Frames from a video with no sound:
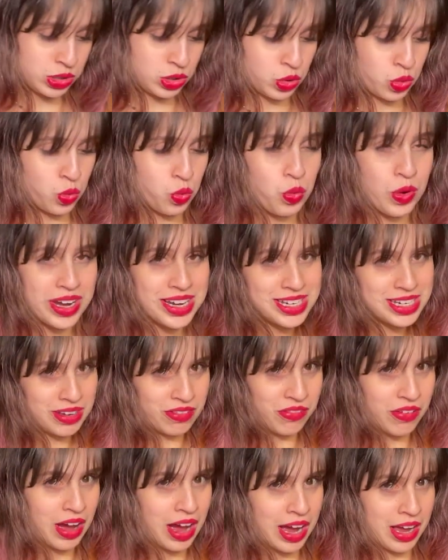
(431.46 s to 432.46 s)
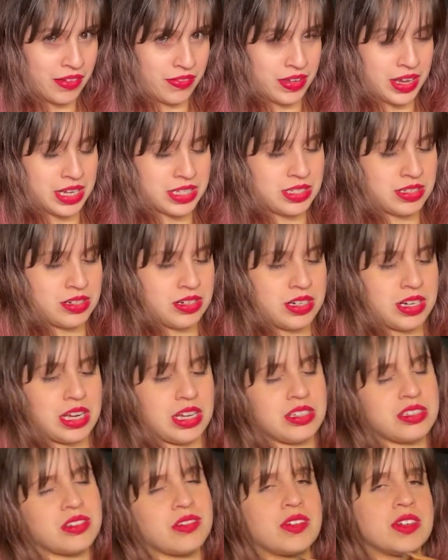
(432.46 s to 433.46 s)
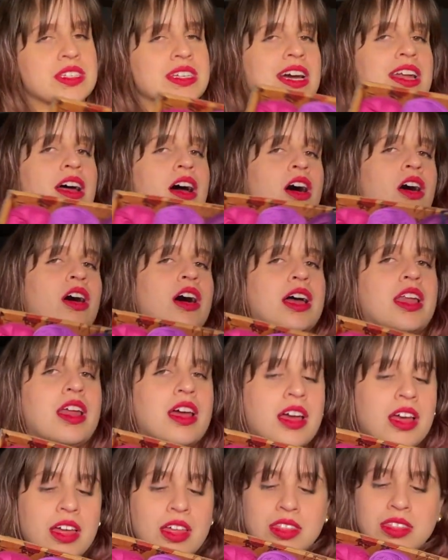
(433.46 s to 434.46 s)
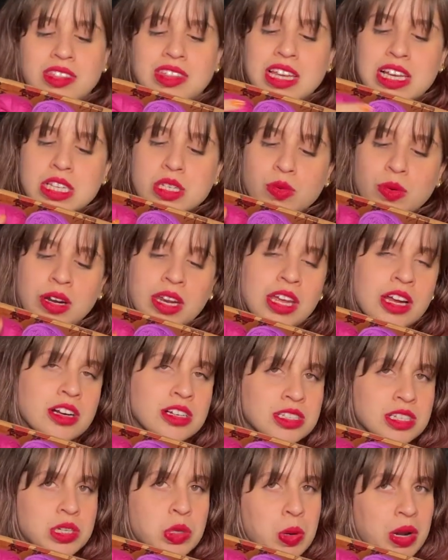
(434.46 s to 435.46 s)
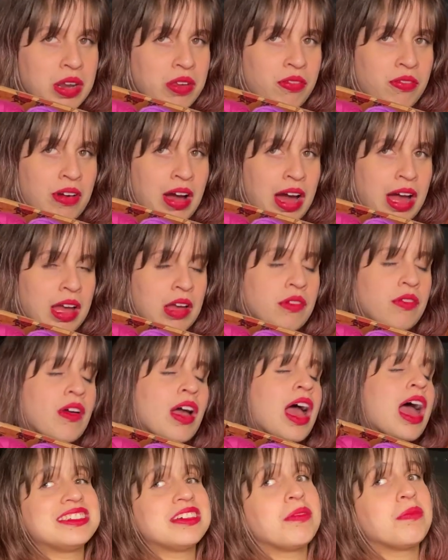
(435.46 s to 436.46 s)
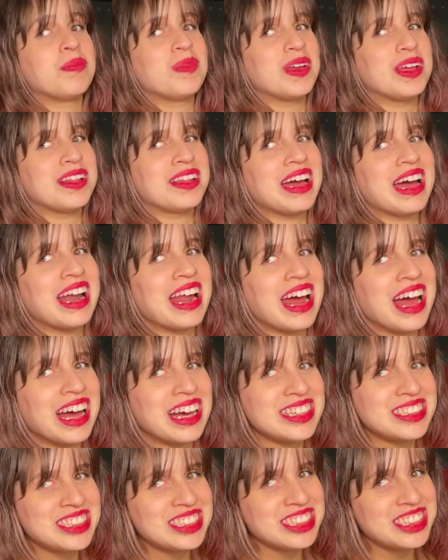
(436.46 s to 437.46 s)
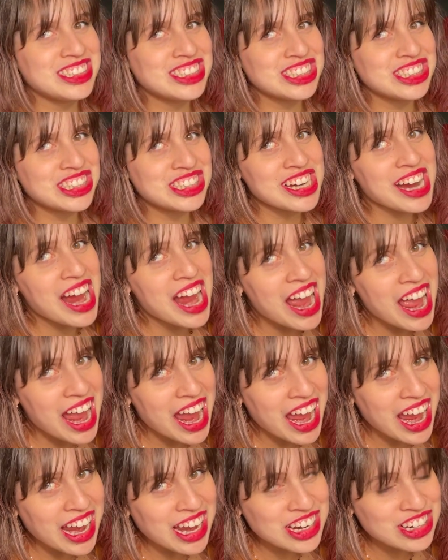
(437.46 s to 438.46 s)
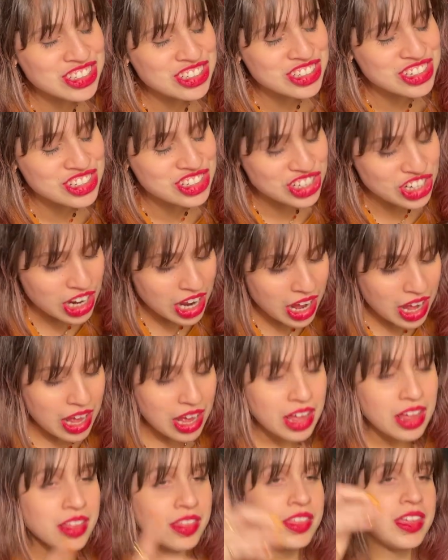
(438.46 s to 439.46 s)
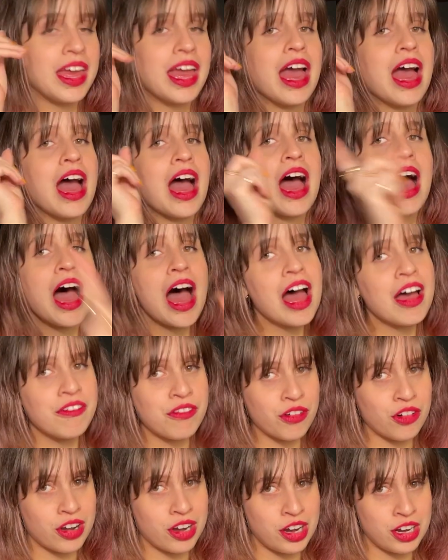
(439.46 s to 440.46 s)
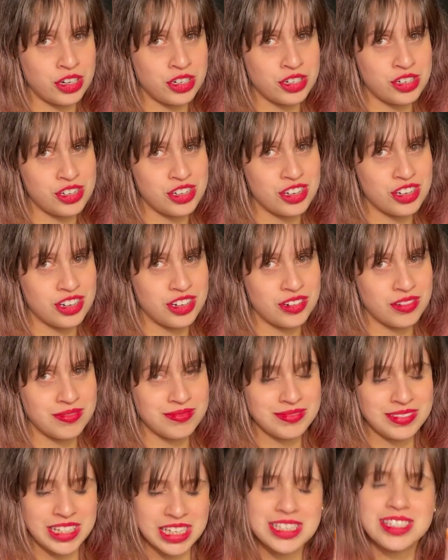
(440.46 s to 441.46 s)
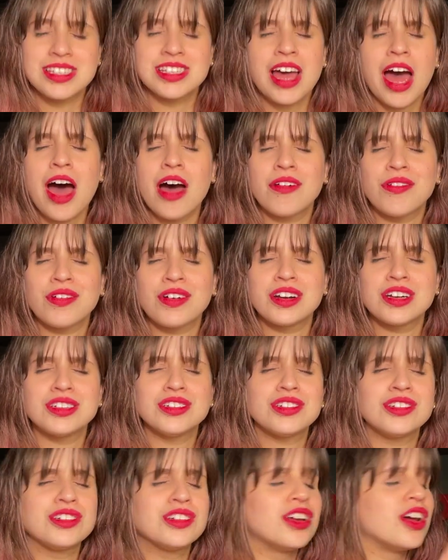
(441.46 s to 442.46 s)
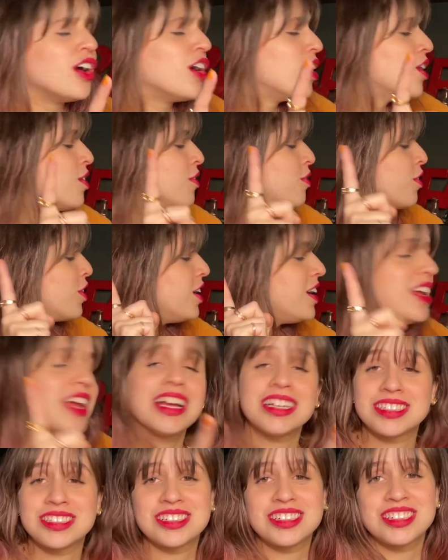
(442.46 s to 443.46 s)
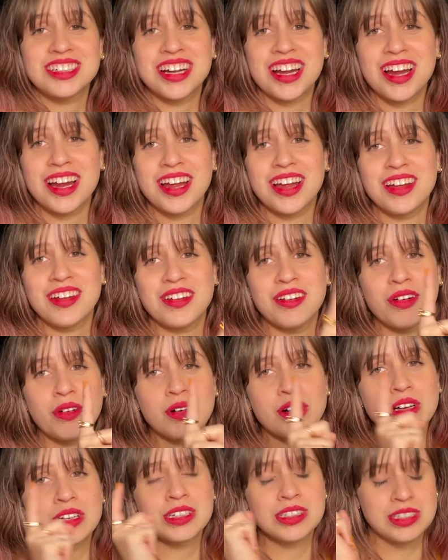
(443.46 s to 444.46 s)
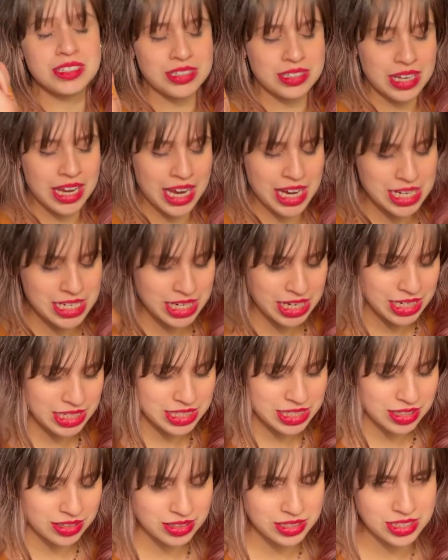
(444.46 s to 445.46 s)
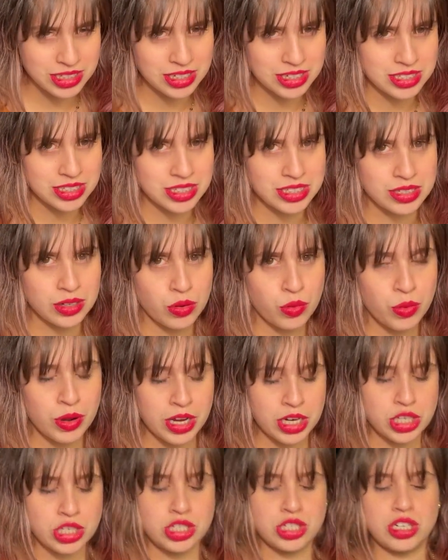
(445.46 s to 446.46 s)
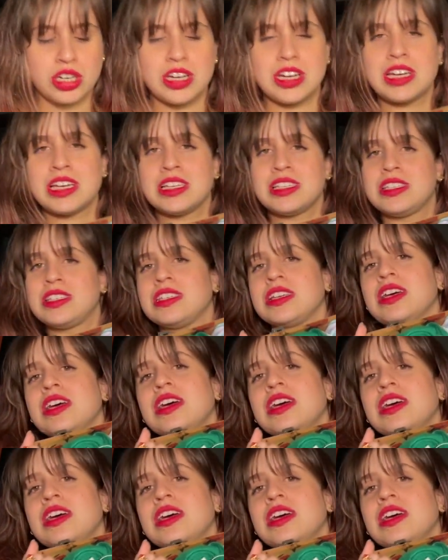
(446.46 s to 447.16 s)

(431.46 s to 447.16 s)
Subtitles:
25 yesterday, so it was kind of hot. This one here is the 25. Something that has changed, the average, yes, the average for yesterday was 18 Celsius, which is